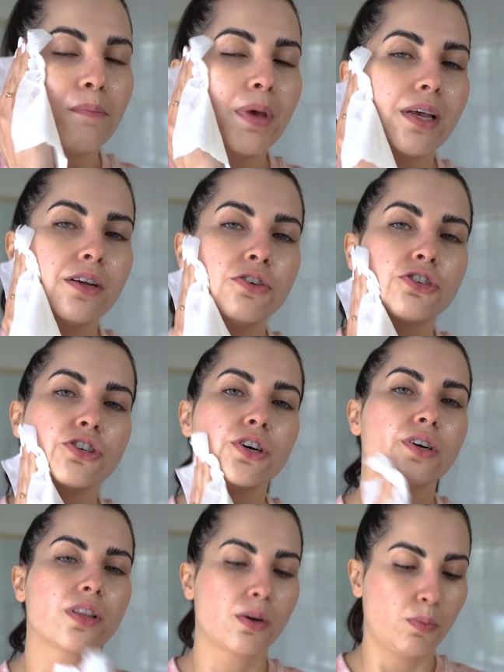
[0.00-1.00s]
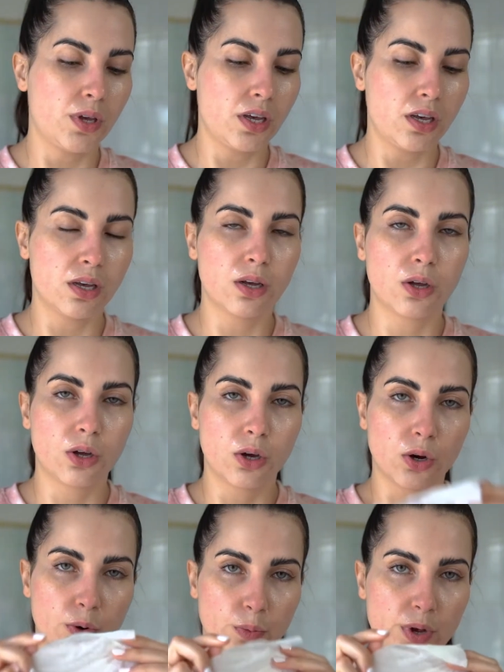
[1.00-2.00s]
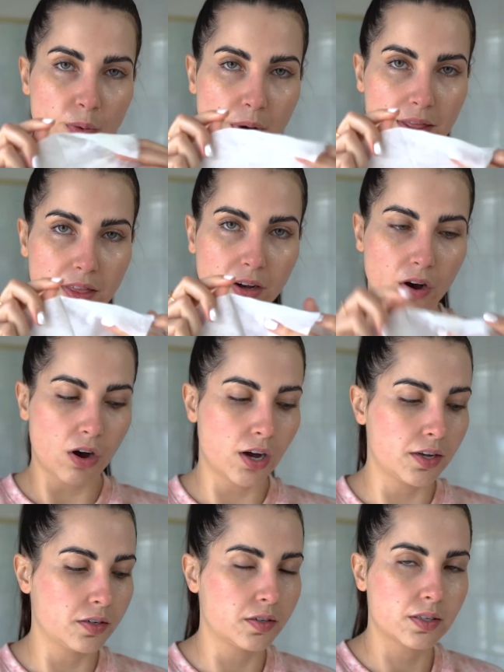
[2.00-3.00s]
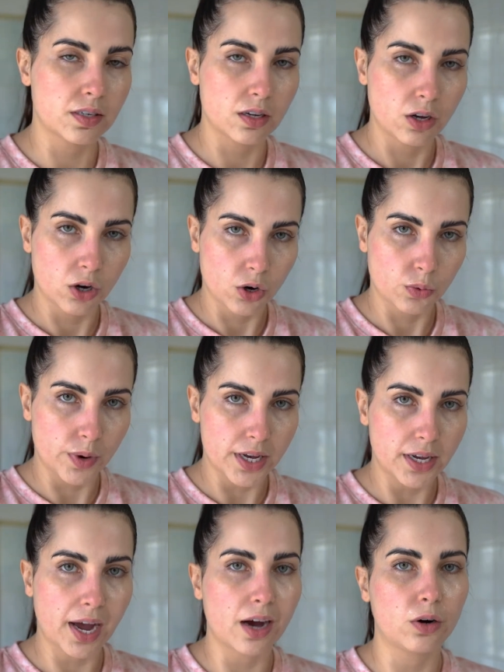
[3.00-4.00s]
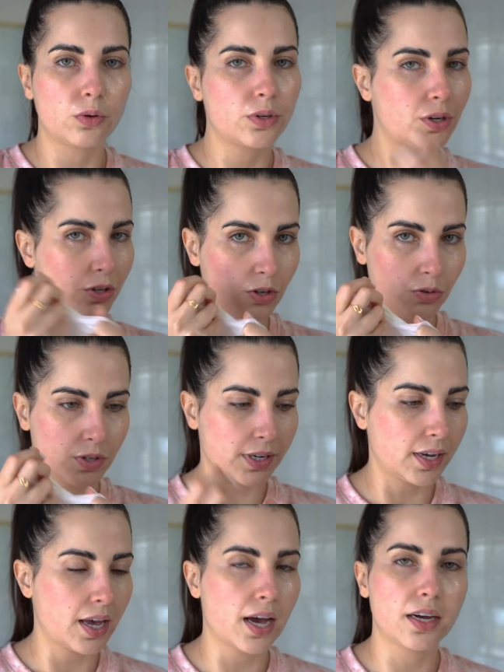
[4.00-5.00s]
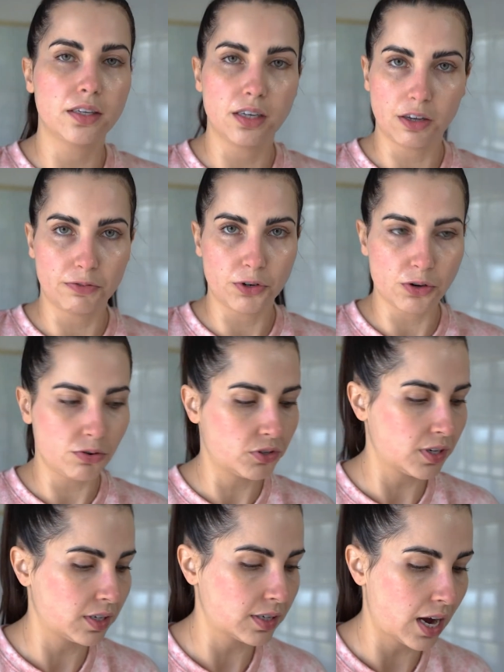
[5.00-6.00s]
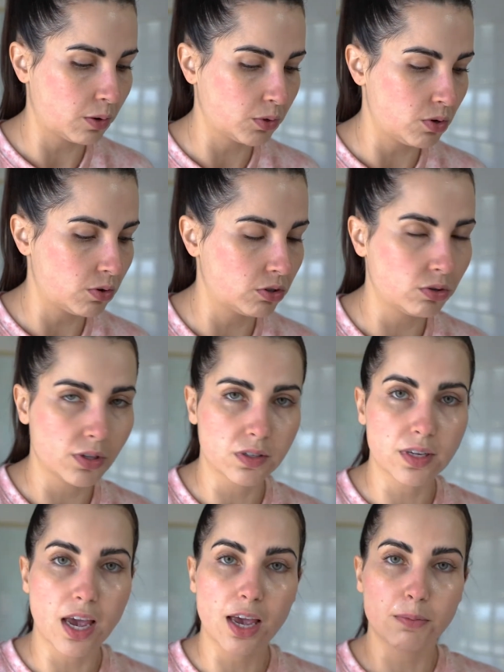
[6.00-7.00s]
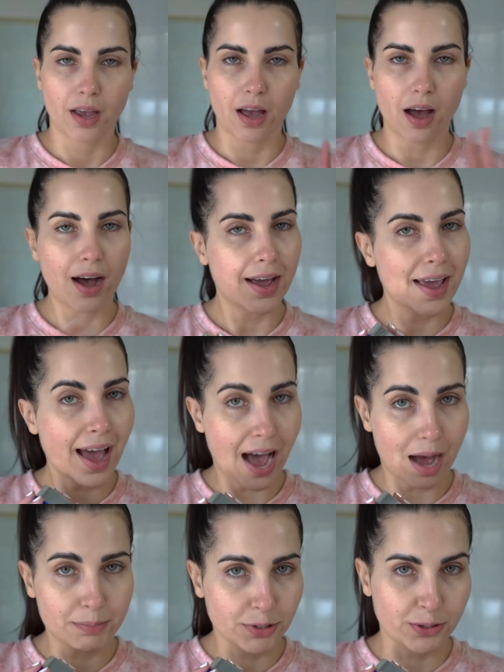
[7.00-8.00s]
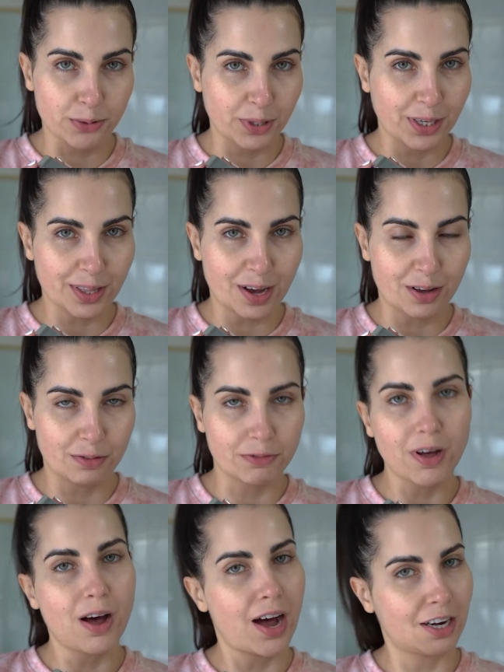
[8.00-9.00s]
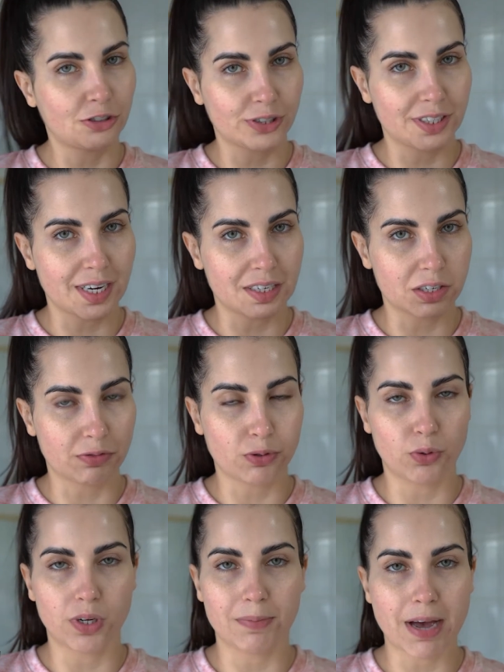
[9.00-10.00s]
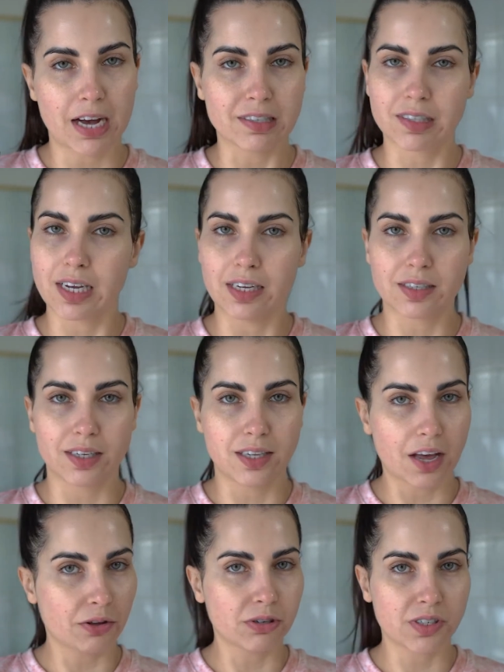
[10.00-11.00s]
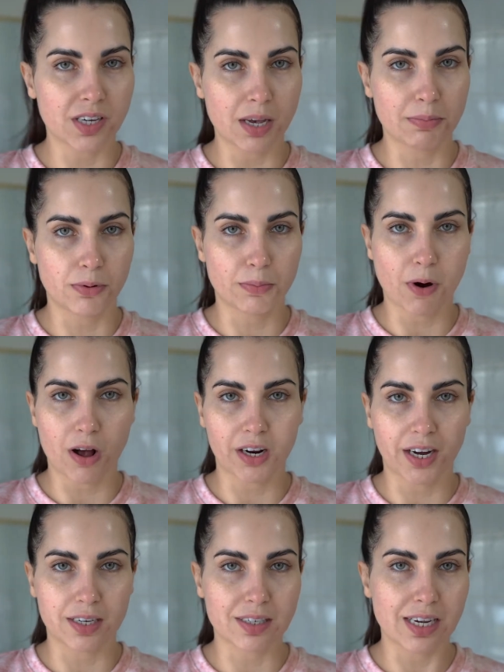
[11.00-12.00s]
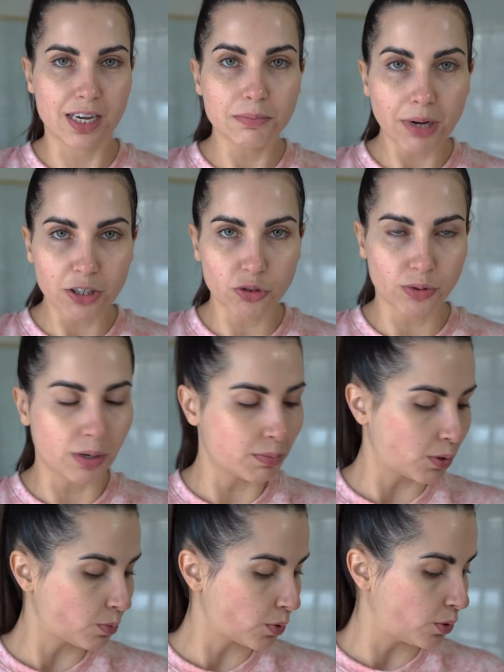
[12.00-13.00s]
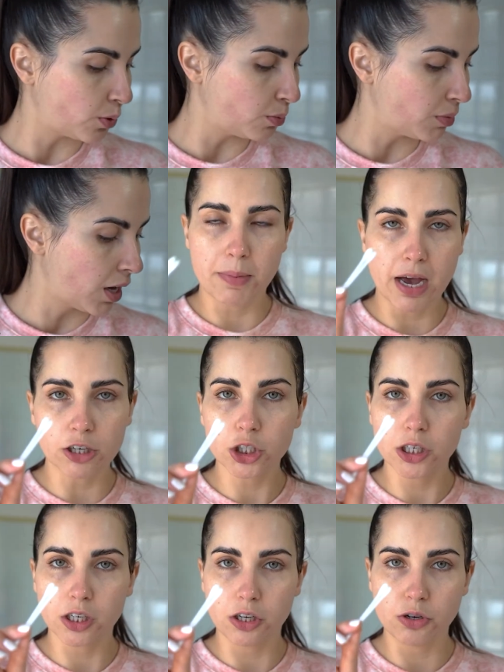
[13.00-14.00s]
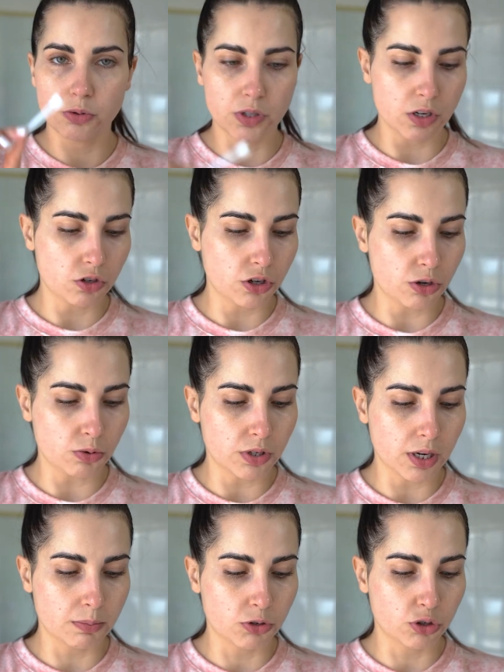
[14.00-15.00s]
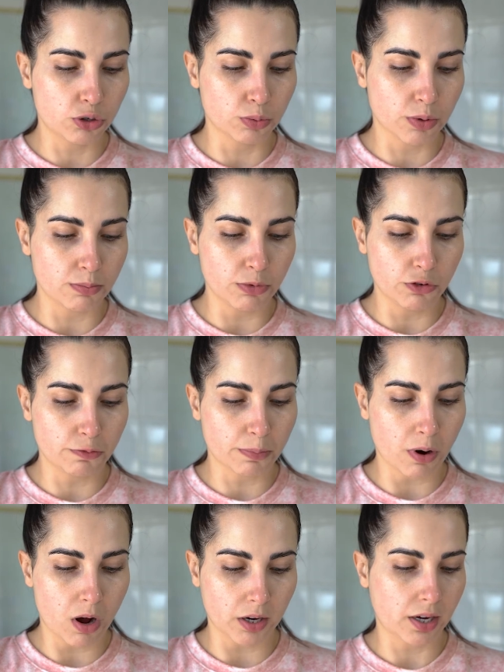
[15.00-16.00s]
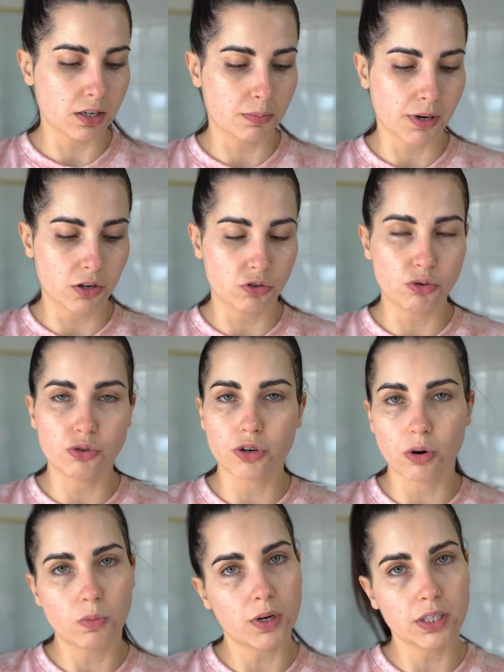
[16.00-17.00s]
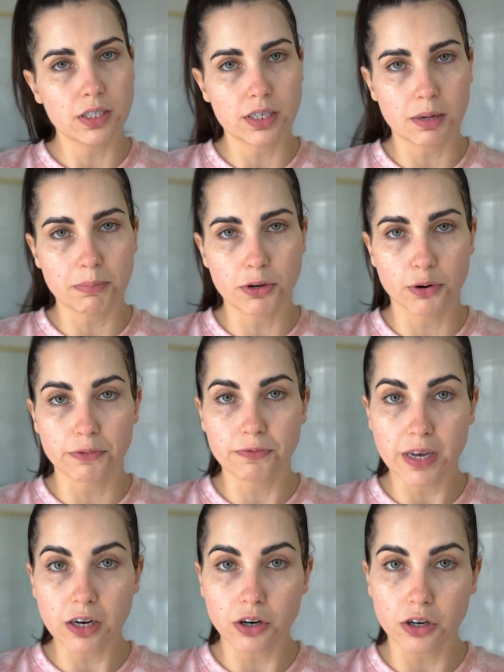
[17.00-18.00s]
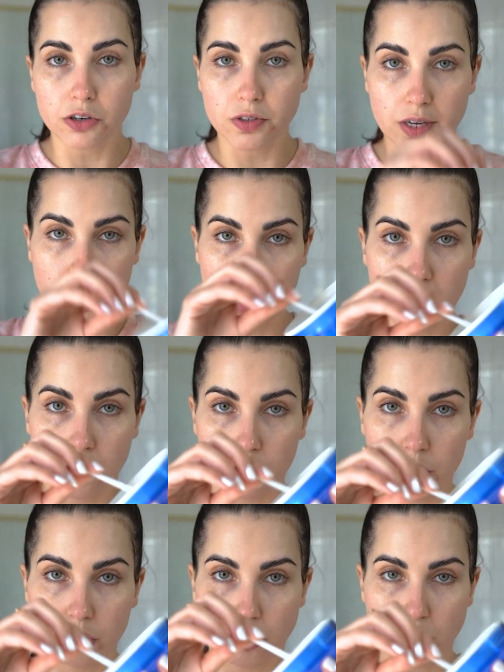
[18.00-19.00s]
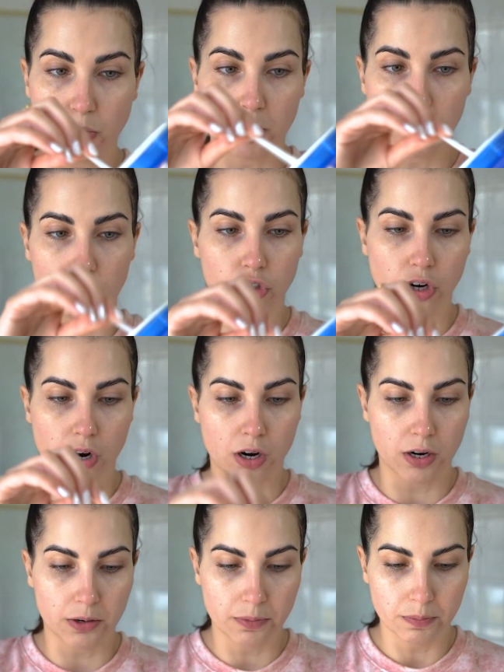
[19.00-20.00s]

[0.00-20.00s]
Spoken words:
making sure that we re-wet the gauze, wring it out, use it again. If you're using a towel, you can do the same. I absolutely love Hydra Intensive Cooling Mask. It's another staple product in my treatment room. I'm actually gonna use these Q-tips to remove product because you don't wanna dip your fingers into the jar.